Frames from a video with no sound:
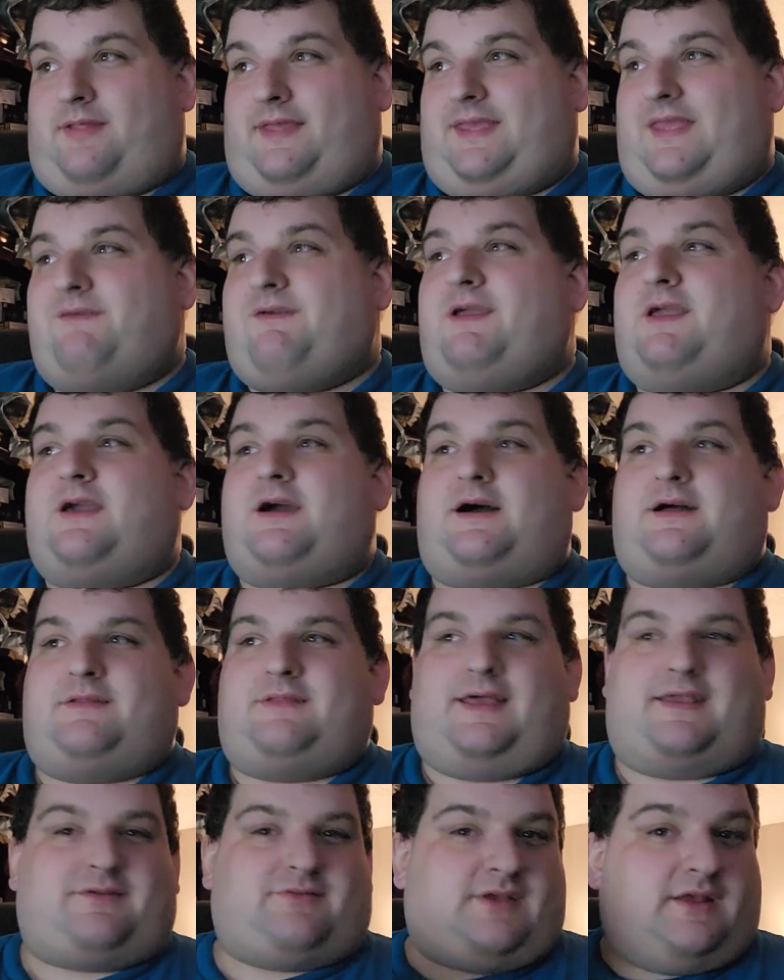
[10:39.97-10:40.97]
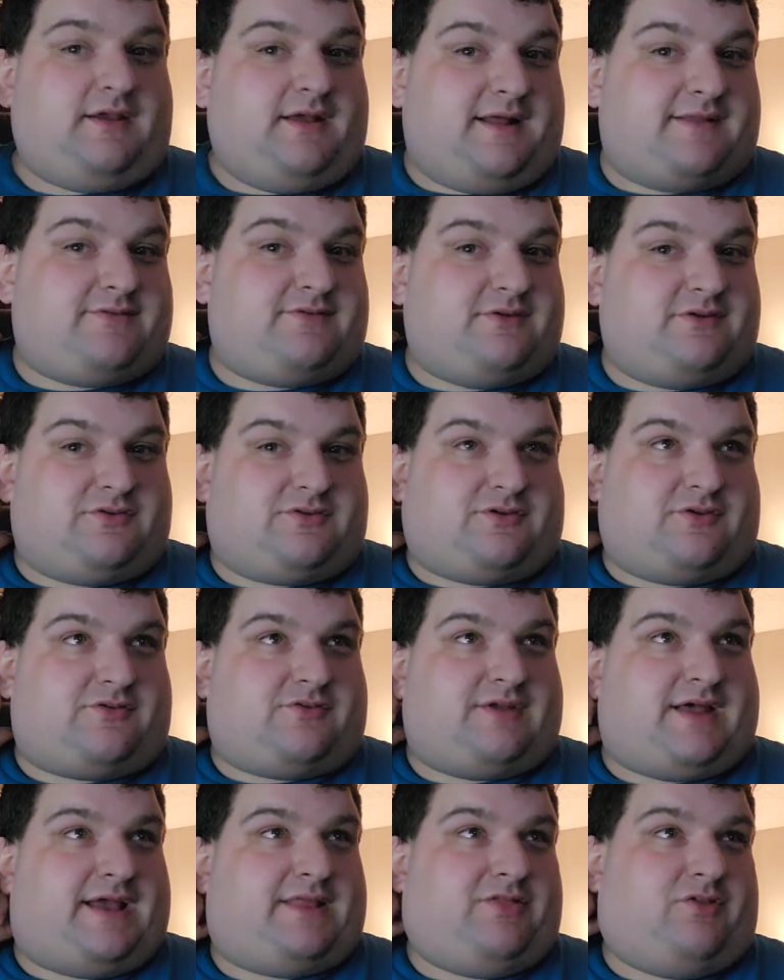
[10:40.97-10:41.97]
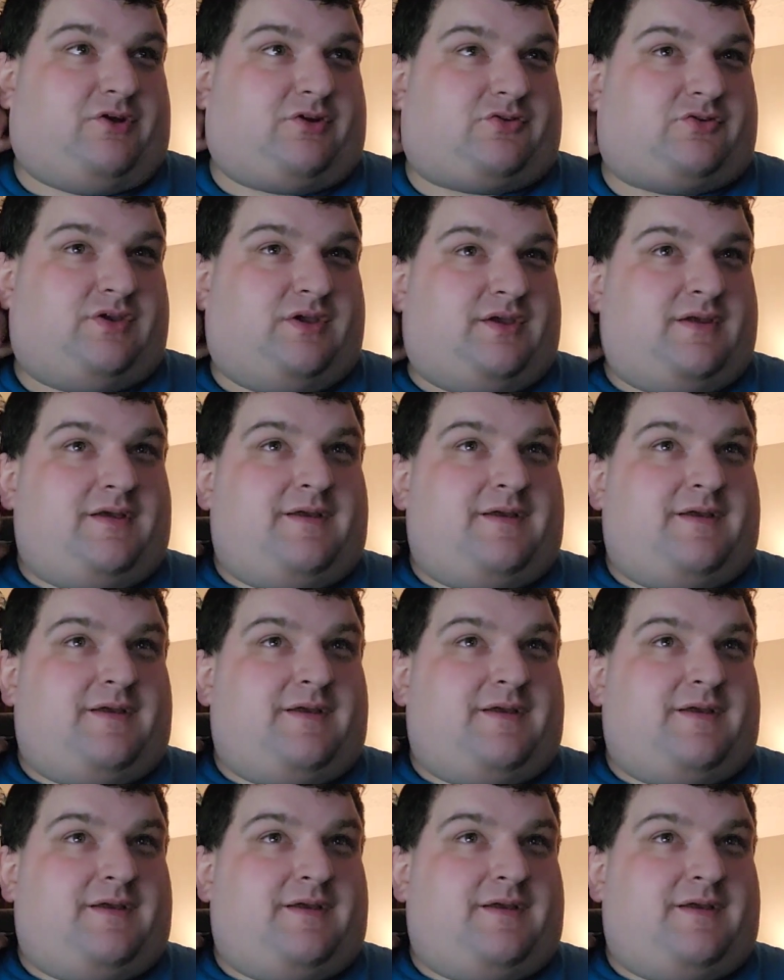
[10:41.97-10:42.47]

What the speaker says: Like, even Godzilla's design looks